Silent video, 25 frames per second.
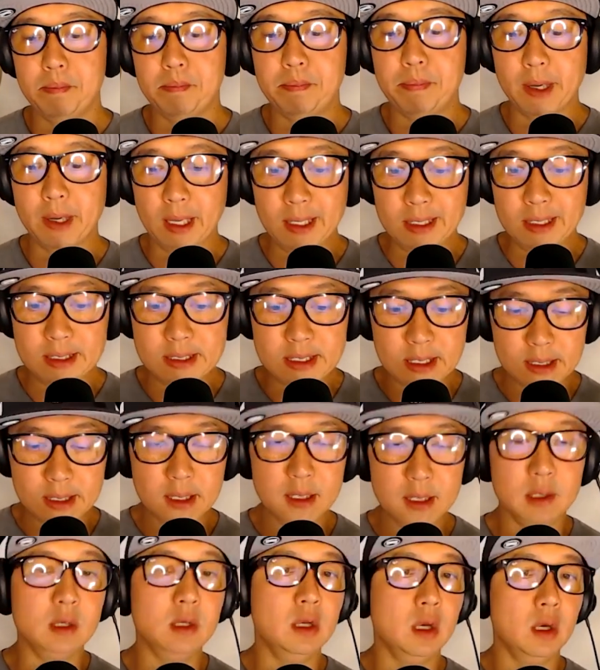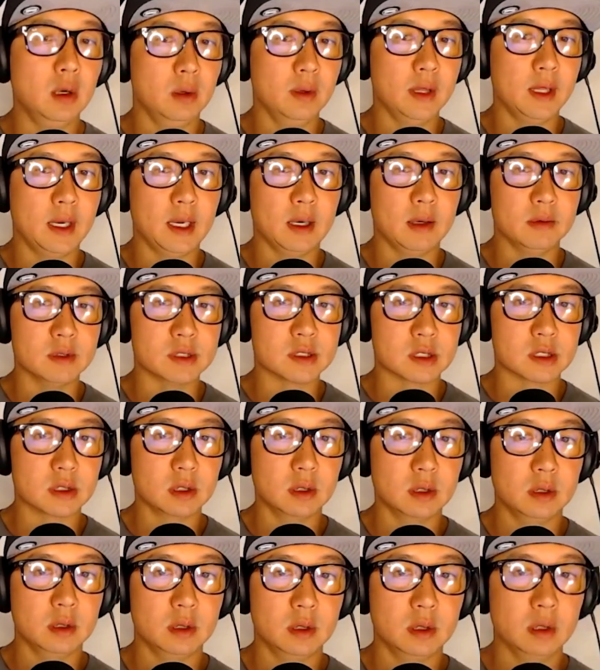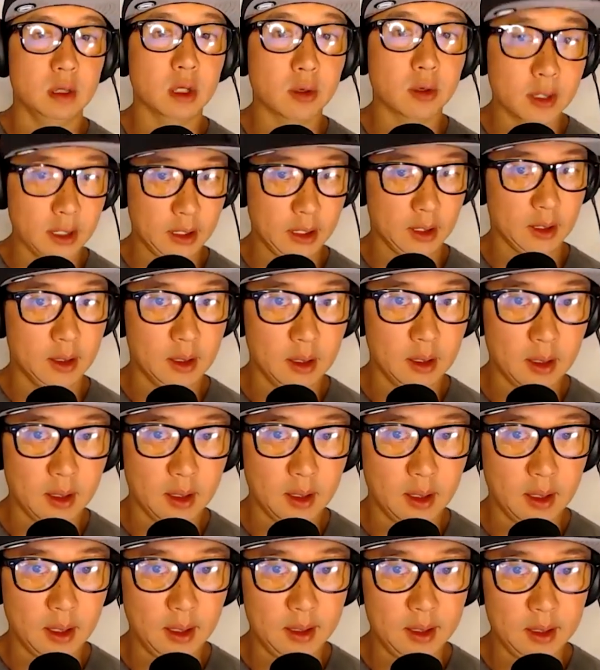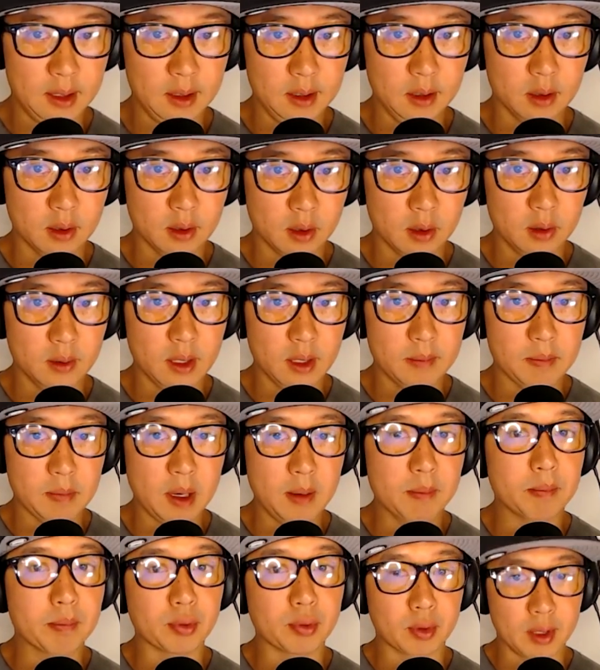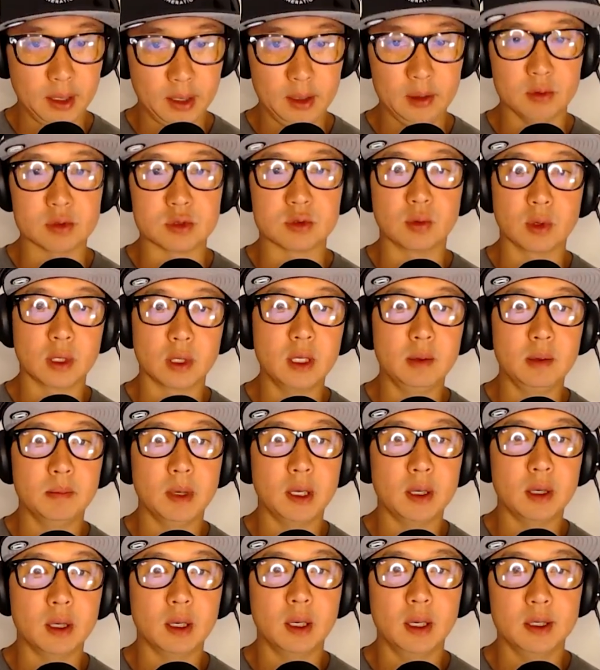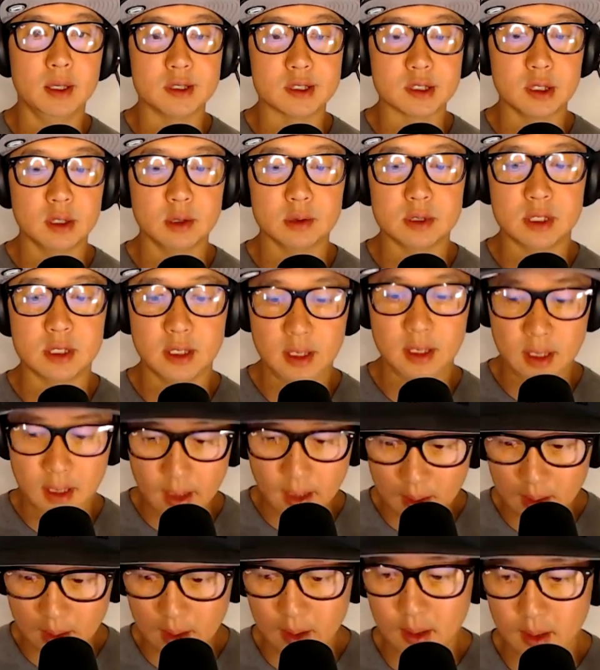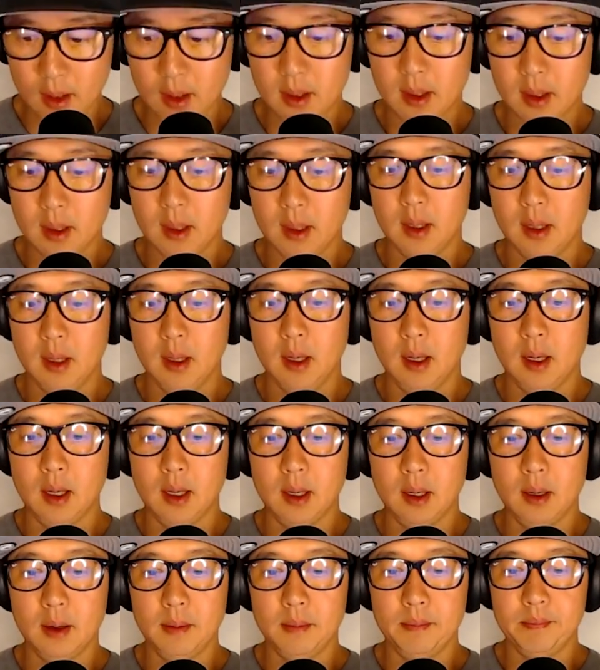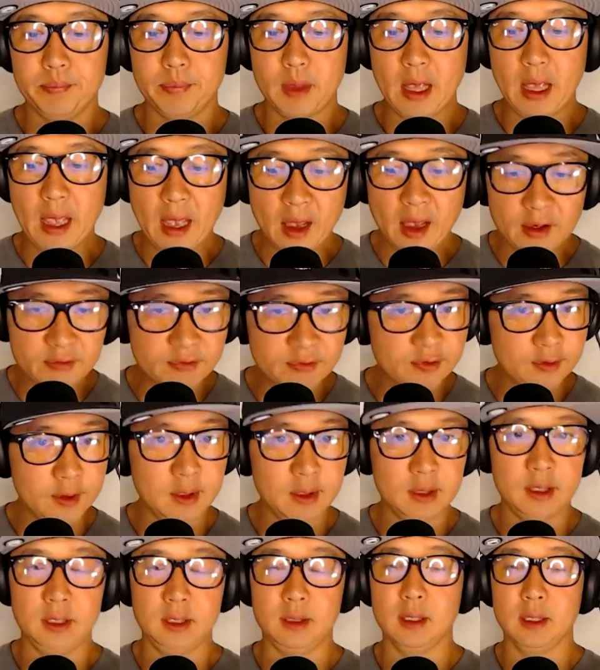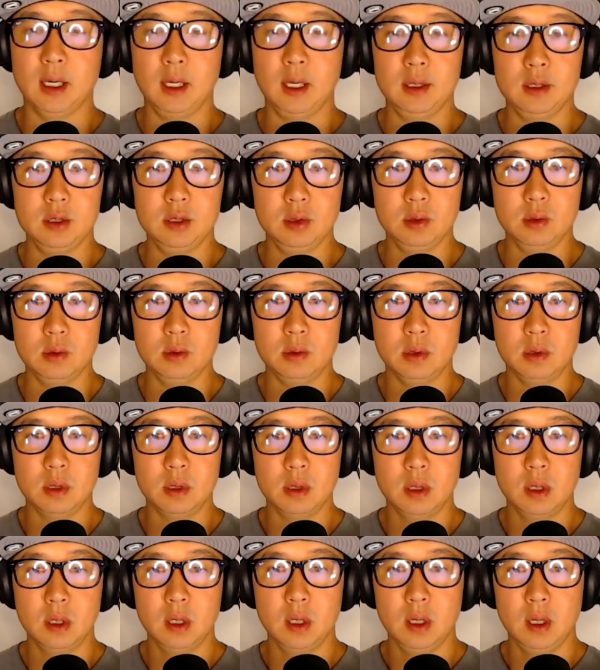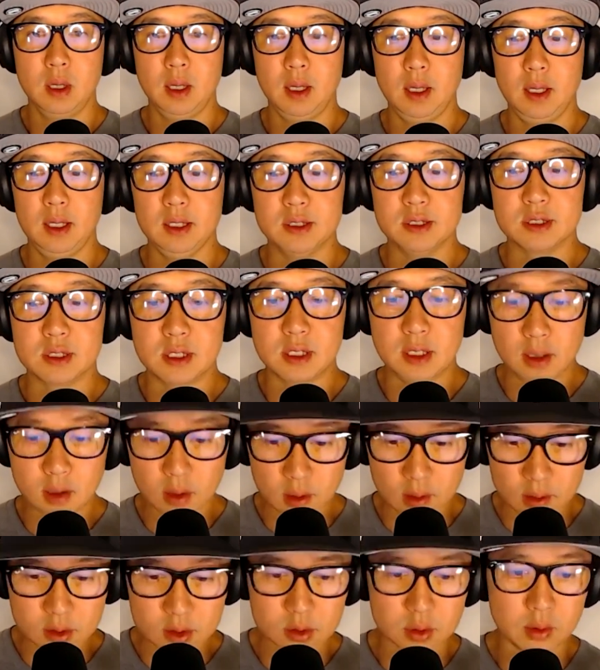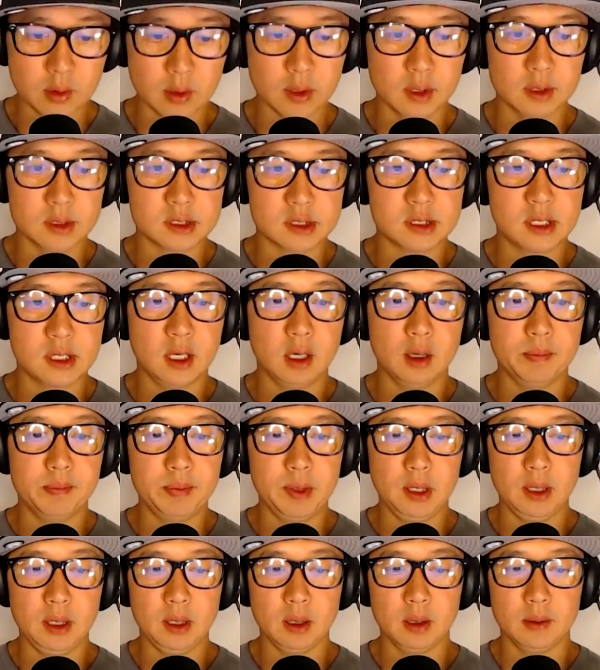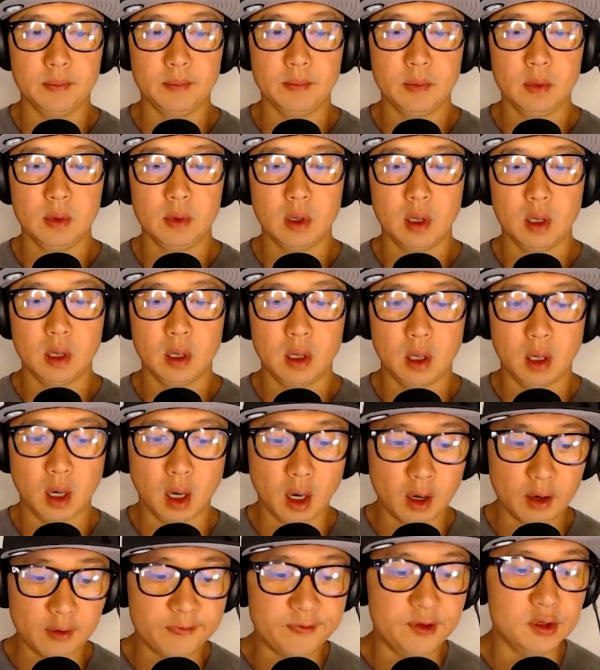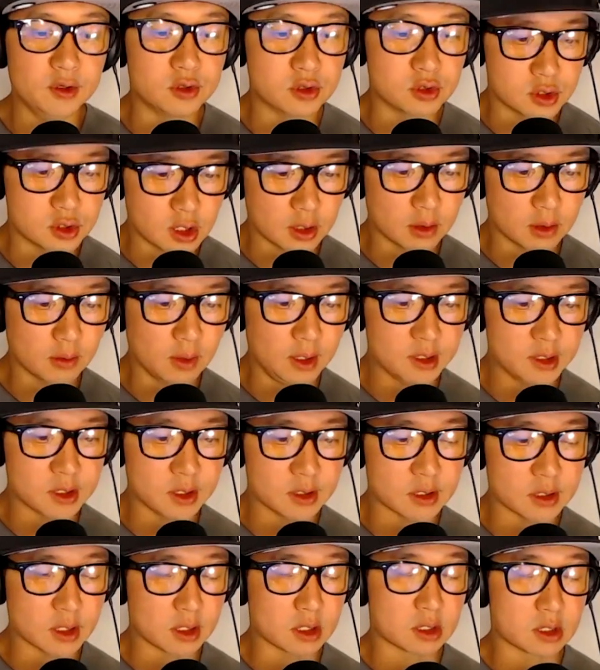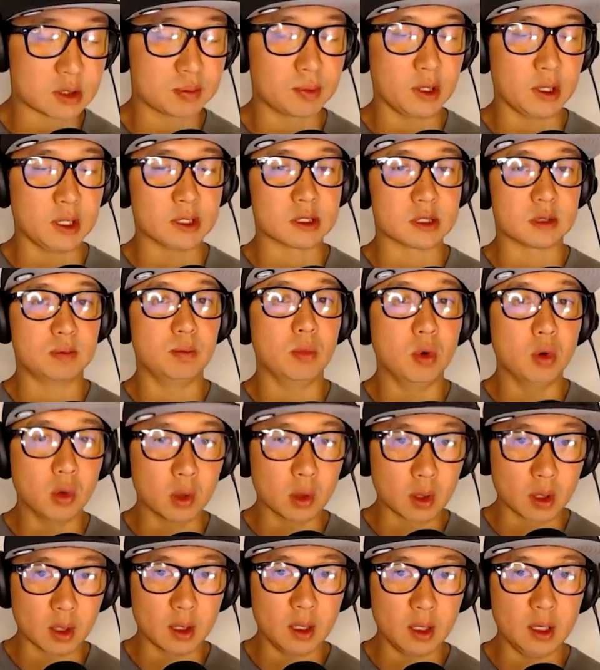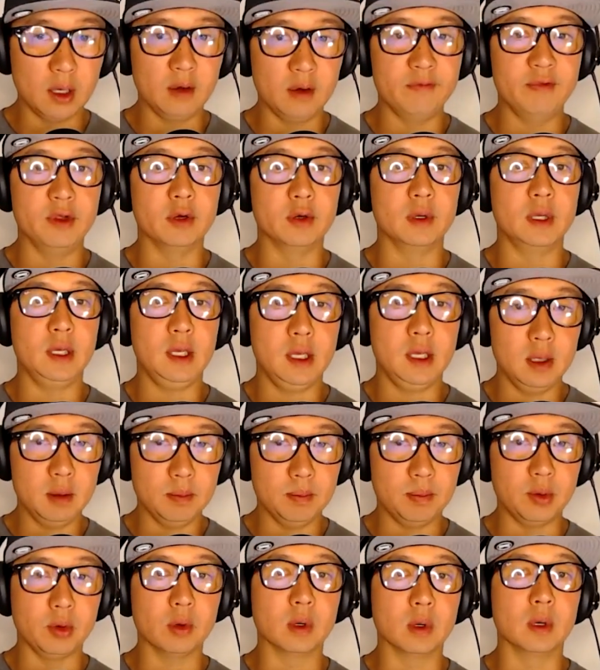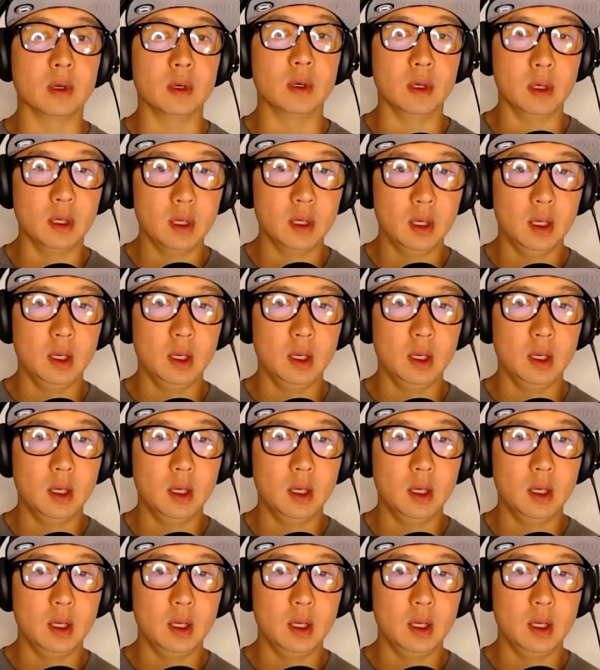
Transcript: But I didn't know that I was learning. I didn't know that my brain was working better. And so today, um, everything that I do is geared towards helping our future generations express more of their inborn